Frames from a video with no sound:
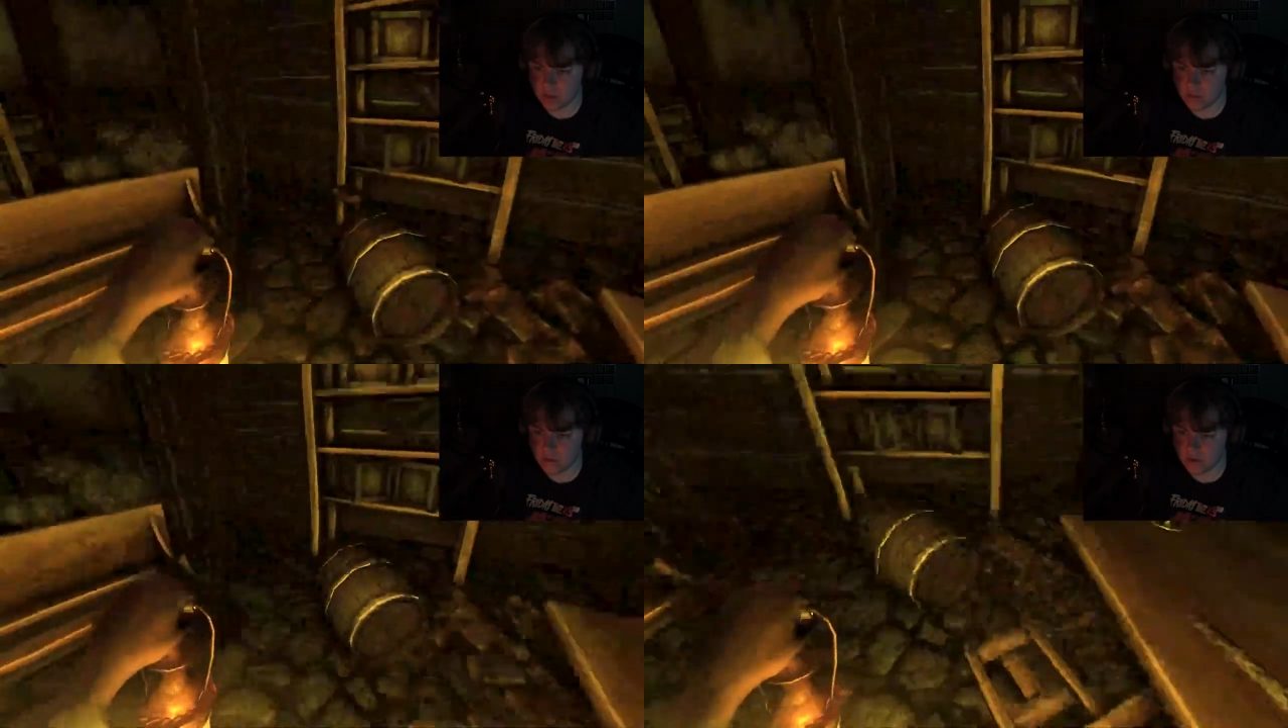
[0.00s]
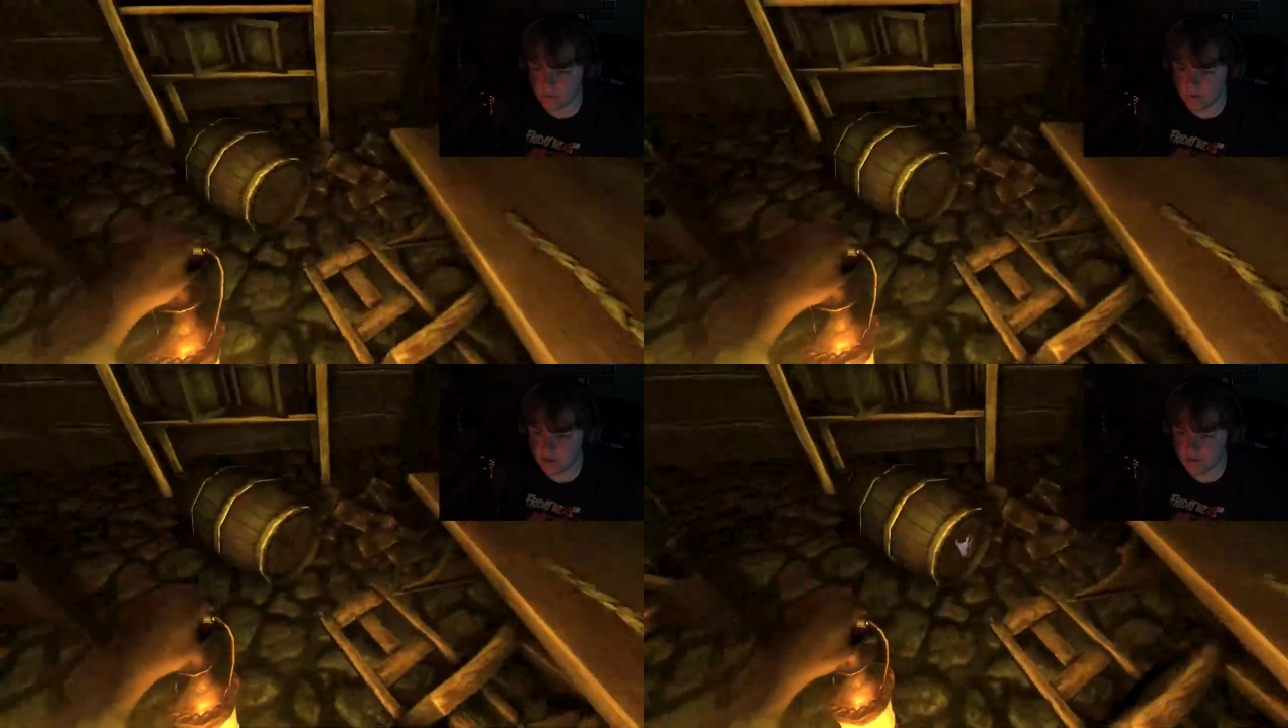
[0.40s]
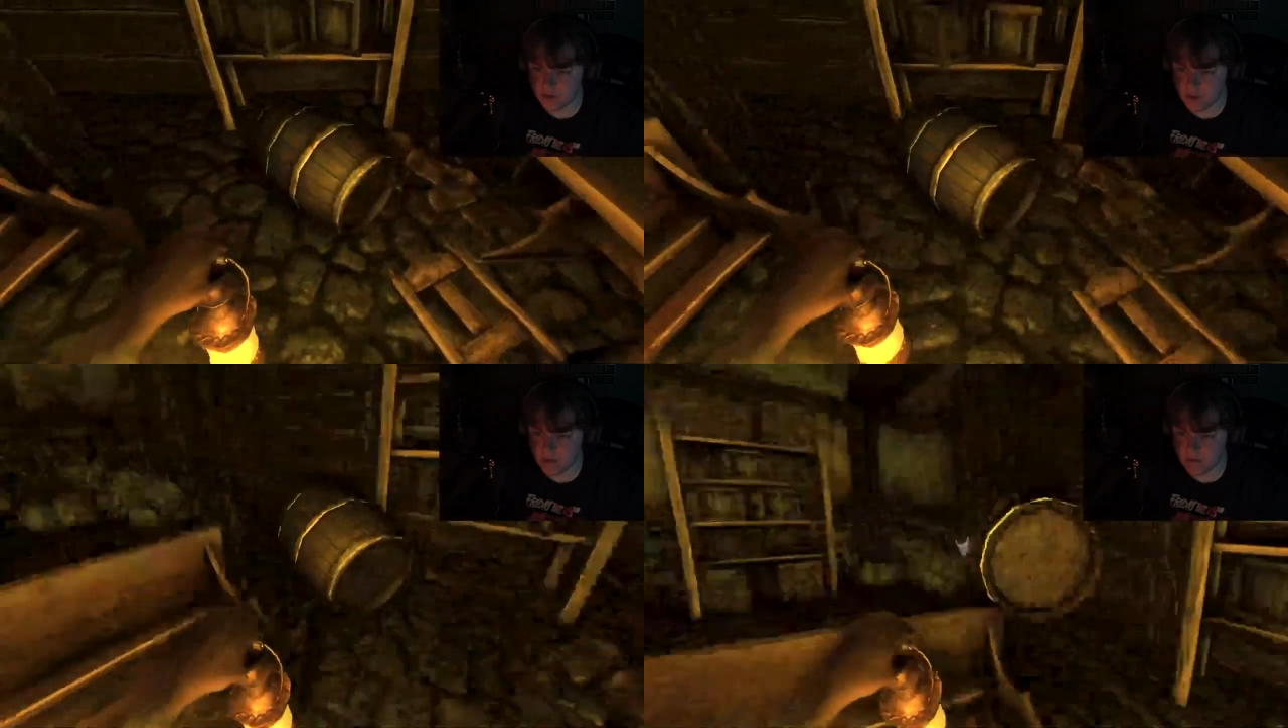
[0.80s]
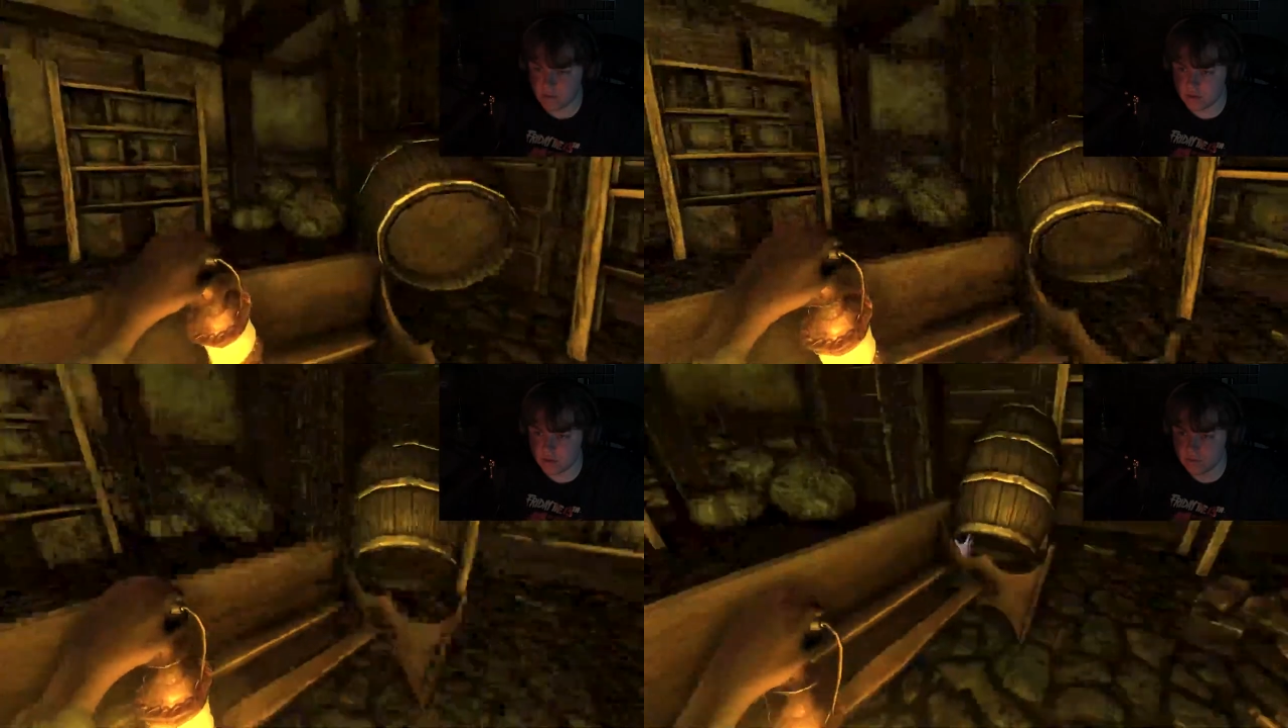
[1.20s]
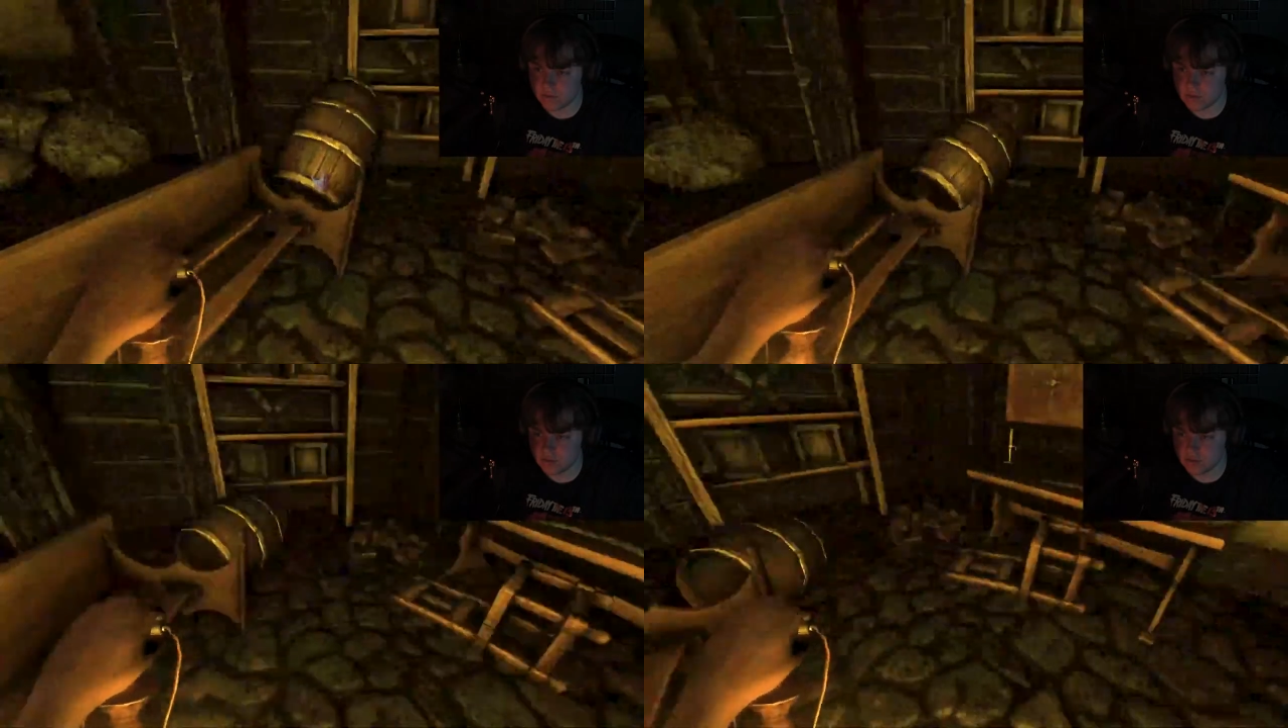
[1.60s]
throwing just like everything you
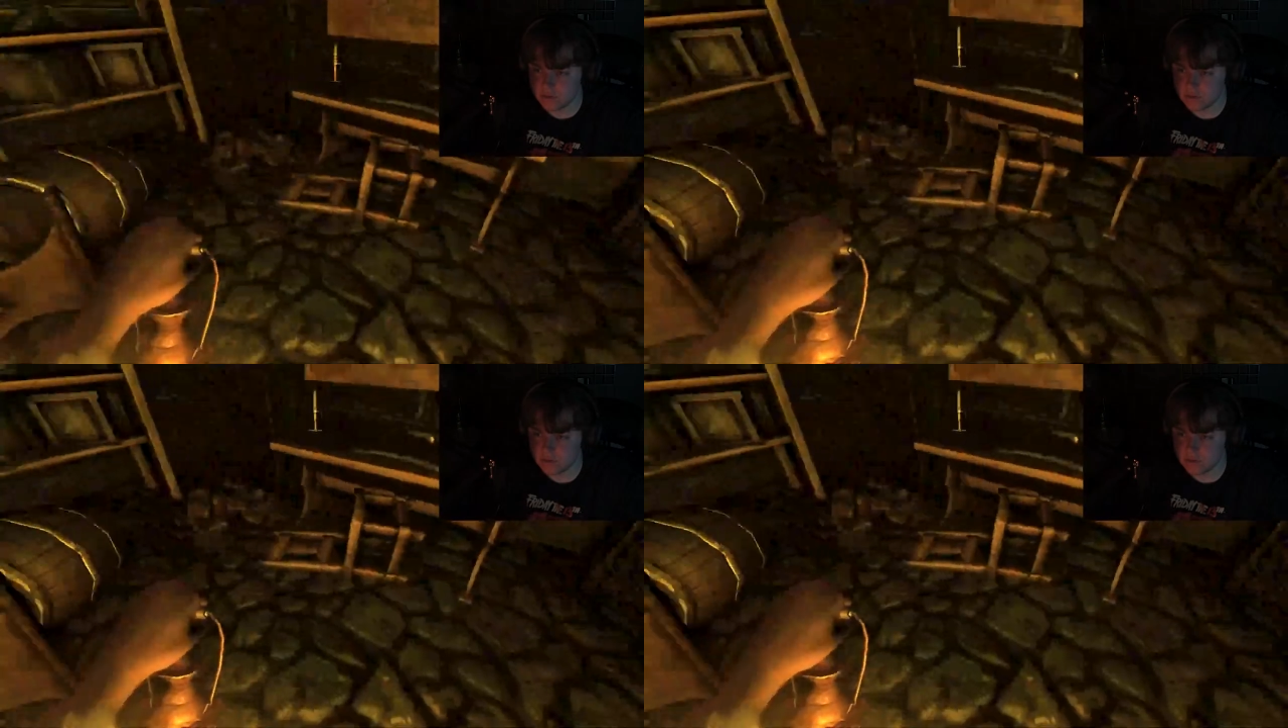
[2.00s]
see.